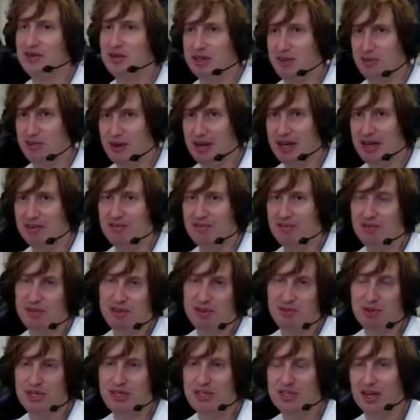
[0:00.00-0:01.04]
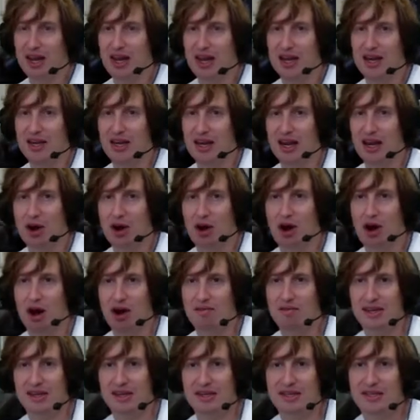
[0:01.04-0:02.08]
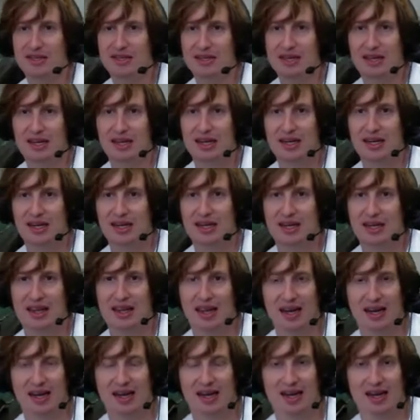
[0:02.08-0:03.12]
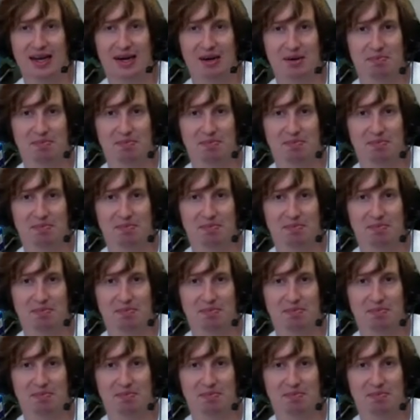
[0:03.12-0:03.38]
was a big influence, but these are like obvious, like